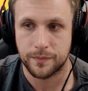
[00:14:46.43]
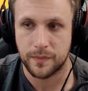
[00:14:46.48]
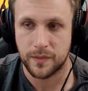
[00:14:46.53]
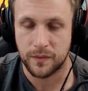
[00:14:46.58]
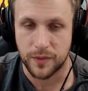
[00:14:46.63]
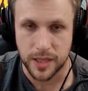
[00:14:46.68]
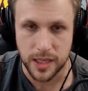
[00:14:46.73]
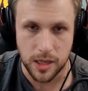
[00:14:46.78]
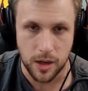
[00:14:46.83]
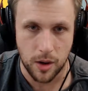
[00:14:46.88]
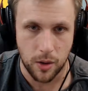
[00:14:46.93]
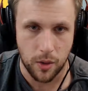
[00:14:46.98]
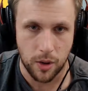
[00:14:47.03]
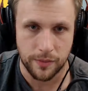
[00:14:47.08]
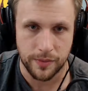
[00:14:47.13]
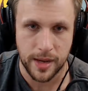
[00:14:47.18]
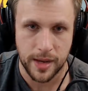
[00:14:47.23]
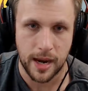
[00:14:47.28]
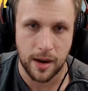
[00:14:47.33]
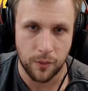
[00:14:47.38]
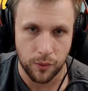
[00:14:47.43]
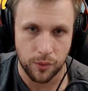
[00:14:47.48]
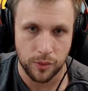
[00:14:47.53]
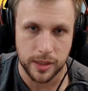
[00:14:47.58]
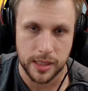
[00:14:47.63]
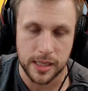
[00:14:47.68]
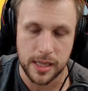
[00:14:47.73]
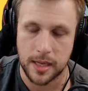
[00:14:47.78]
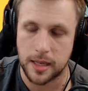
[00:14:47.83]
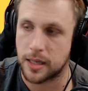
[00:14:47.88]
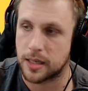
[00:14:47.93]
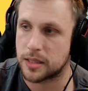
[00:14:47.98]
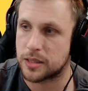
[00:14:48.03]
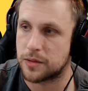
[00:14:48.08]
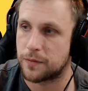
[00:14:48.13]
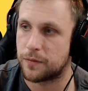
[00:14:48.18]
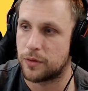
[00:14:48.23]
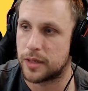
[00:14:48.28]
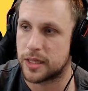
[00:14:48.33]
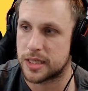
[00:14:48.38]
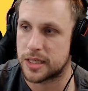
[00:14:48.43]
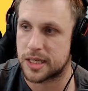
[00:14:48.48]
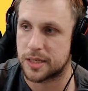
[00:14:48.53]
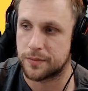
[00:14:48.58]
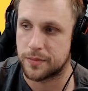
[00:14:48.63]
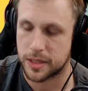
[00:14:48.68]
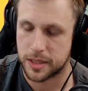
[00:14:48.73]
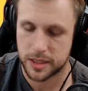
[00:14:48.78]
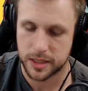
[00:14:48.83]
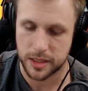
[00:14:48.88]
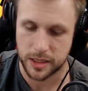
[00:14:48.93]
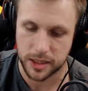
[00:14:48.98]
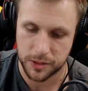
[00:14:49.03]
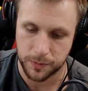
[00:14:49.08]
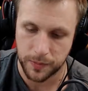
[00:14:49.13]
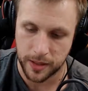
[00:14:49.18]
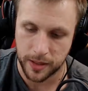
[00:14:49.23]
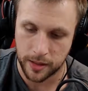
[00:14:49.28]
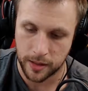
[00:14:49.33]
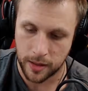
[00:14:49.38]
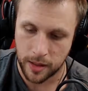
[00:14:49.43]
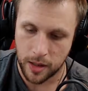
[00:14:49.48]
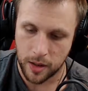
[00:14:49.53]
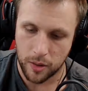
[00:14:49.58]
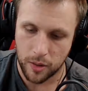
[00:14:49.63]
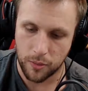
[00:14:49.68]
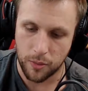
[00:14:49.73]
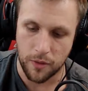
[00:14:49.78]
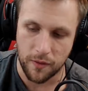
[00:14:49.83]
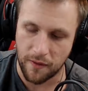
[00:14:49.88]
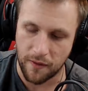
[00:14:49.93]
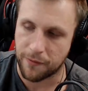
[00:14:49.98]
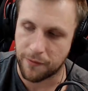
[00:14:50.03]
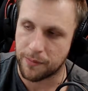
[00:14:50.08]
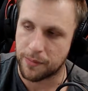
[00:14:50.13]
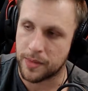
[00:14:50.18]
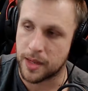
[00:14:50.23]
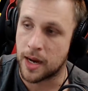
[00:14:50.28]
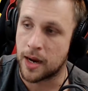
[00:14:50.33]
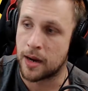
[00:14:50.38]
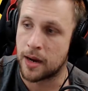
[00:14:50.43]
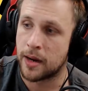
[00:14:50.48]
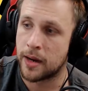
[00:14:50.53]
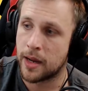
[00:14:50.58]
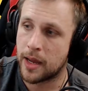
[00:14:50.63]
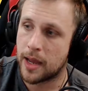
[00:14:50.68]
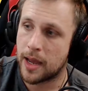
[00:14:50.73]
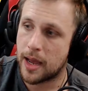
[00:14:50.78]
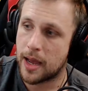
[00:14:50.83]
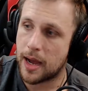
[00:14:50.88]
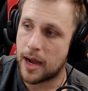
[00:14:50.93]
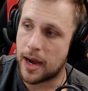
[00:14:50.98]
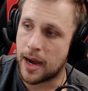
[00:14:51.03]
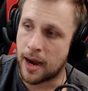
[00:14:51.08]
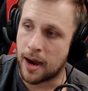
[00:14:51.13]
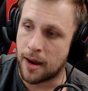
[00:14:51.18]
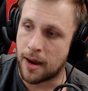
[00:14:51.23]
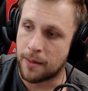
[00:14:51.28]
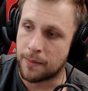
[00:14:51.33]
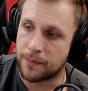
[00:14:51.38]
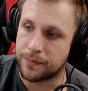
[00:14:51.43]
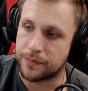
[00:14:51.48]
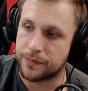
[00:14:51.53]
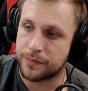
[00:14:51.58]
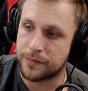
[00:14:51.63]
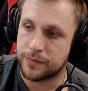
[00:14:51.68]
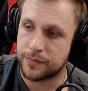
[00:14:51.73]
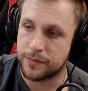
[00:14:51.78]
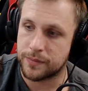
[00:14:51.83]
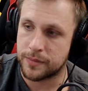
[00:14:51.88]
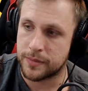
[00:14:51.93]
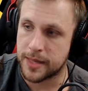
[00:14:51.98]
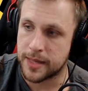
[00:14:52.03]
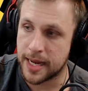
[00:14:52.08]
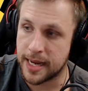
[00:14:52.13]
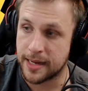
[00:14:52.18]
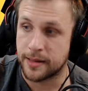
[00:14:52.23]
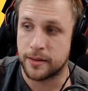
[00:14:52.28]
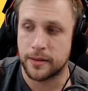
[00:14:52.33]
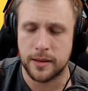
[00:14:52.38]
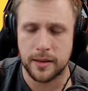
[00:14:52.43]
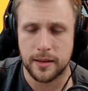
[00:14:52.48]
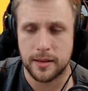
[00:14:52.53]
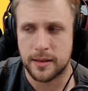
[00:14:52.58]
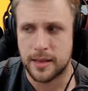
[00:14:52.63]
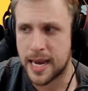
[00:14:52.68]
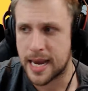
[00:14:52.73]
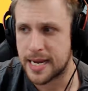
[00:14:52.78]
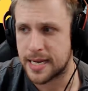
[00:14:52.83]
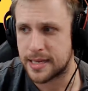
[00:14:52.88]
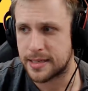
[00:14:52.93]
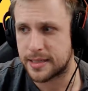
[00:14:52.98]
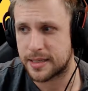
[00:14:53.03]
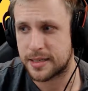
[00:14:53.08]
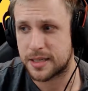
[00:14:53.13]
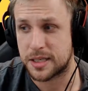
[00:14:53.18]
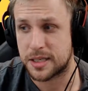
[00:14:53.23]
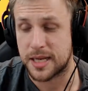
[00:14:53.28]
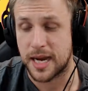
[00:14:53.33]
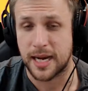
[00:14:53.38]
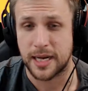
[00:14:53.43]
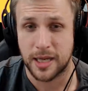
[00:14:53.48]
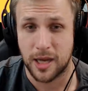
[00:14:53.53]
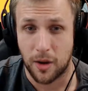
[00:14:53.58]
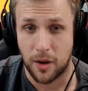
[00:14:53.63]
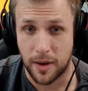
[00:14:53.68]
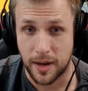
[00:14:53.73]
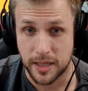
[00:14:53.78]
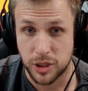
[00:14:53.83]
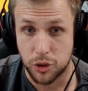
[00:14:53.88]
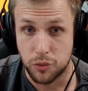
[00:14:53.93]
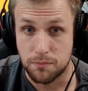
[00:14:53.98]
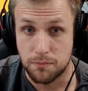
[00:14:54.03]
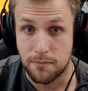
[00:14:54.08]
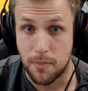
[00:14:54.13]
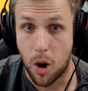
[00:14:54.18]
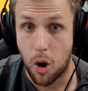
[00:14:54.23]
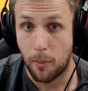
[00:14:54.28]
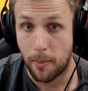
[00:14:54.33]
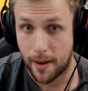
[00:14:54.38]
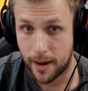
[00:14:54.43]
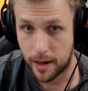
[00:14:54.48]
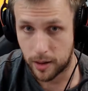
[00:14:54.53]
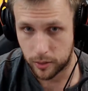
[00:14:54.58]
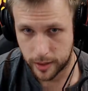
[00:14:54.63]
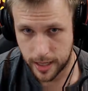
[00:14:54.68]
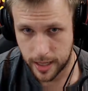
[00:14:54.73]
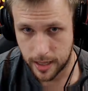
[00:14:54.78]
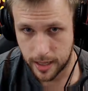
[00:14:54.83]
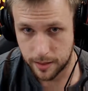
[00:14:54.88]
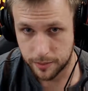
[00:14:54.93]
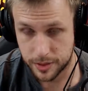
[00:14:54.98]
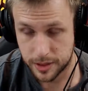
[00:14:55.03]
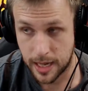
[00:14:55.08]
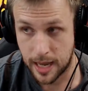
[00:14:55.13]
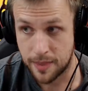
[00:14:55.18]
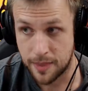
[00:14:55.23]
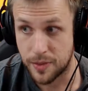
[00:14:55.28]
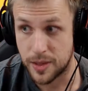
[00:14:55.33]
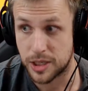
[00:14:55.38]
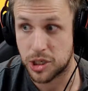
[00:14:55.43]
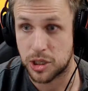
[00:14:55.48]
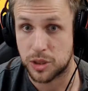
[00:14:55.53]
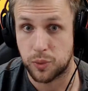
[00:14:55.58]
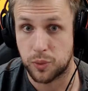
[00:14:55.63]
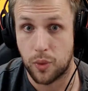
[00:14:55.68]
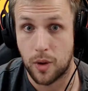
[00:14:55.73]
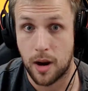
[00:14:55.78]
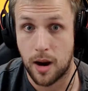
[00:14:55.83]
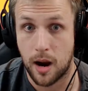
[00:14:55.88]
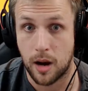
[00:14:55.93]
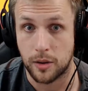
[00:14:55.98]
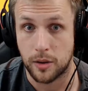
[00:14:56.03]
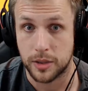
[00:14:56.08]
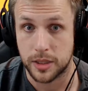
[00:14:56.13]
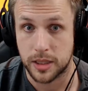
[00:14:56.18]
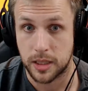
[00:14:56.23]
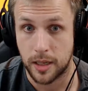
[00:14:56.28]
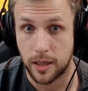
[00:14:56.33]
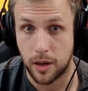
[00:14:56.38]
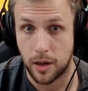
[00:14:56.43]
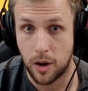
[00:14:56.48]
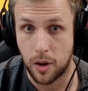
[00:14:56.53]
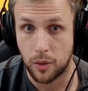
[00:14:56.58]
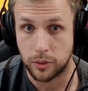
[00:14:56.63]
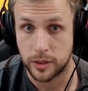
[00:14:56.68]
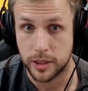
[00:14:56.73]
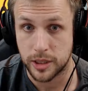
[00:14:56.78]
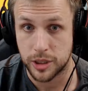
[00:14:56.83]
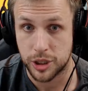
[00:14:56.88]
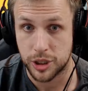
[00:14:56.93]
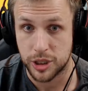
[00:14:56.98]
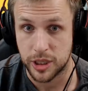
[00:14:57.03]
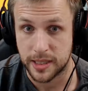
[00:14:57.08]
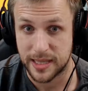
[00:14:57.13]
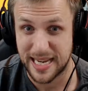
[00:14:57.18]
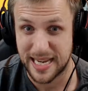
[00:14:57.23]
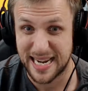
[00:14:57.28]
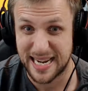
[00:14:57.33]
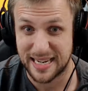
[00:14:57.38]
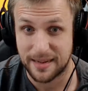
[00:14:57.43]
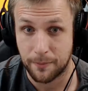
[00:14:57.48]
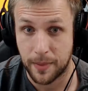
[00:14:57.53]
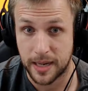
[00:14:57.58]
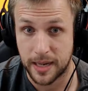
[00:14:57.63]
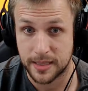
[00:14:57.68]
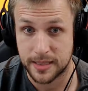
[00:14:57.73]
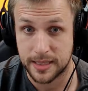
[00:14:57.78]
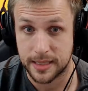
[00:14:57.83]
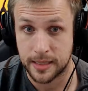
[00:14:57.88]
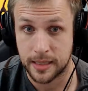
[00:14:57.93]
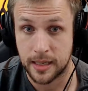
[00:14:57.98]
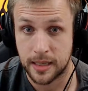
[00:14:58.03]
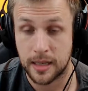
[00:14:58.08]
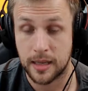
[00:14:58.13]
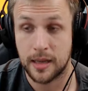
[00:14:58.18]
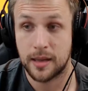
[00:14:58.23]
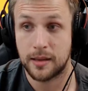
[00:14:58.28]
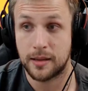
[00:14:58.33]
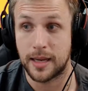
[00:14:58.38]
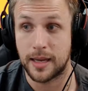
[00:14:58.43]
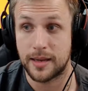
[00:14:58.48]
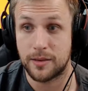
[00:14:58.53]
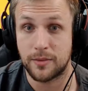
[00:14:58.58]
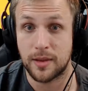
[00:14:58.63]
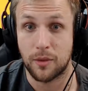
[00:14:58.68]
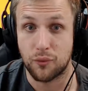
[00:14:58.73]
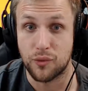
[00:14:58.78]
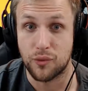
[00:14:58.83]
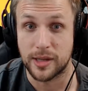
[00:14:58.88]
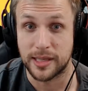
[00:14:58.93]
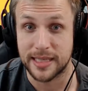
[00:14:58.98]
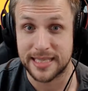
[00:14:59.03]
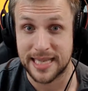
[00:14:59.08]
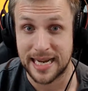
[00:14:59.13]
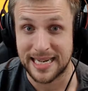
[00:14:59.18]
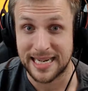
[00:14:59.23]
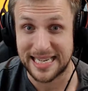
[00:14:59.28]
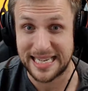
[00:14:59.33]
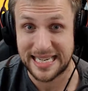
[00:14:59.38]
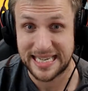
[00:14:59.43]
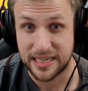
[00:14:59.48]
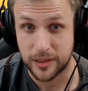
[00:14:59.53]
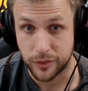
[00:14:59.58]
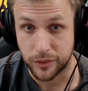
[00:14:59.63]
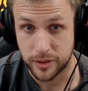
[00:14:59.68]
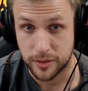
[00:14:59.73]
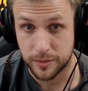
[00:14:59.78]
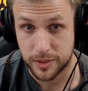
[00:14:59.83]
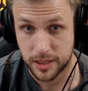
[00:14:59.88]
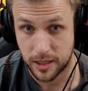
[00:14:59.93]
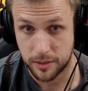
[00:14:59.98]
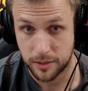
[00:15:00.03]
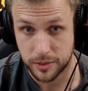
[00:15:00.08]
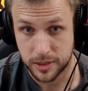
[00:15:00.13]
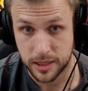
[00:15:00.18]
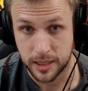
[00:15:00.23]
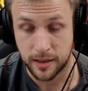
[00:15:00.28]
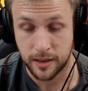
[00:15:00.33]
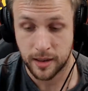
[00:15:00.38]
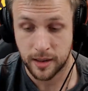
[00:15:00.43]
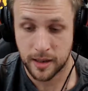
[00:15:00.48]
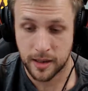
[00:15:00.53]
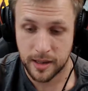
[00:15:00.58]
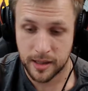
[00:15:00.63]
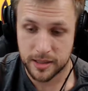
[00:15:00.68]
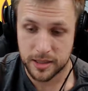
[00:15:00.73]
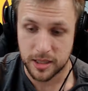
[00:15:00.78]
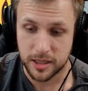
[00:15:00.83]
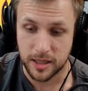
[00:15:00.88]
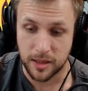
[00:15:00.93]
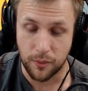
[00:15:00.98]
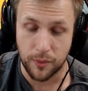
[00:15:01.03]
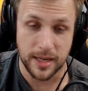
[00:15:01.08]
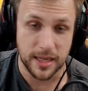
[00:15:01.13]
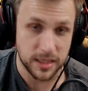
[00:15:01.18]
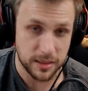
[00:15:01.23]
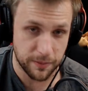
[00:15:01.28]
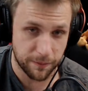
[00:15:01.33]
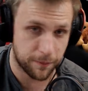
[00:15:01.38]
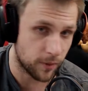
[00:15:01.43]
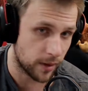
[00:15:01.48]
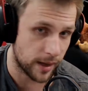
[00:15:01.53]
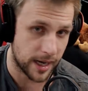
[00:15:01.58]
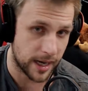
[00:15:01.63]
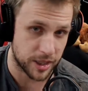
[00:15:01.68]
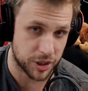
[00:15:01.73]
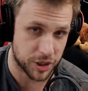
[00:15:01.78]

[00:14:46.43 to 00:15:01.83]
video on that. We're really getting into Fallout 76, but move on from there. Then they started going to mobile games, and this is where I was like, holy shit, they're about to Like they're really starting to kill themselves here. So they went into Fallout